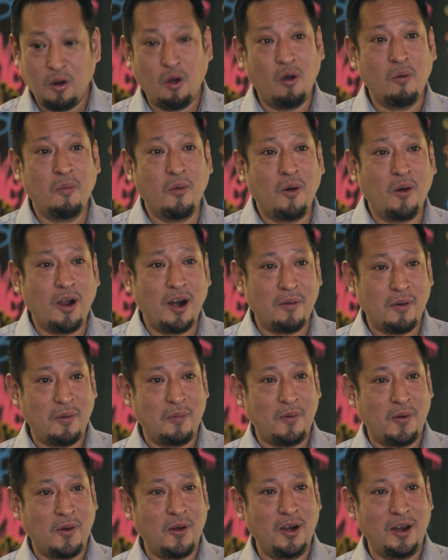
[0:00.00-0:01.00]
more about
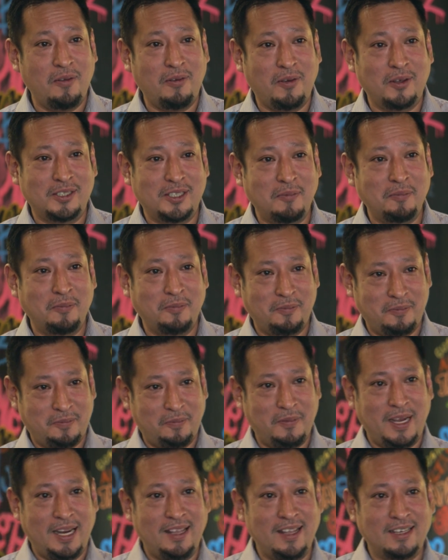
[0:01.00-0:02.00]
Mongolia because I'm
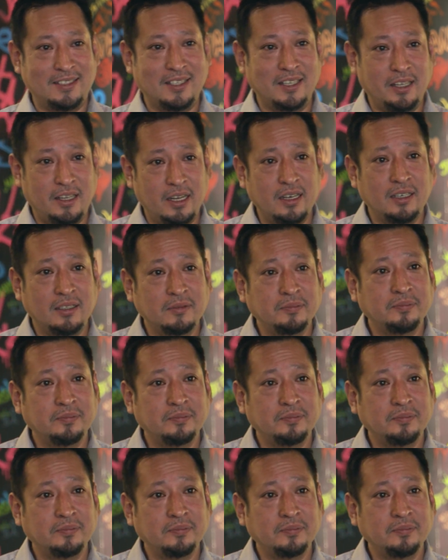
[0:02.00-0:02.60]
many years in here.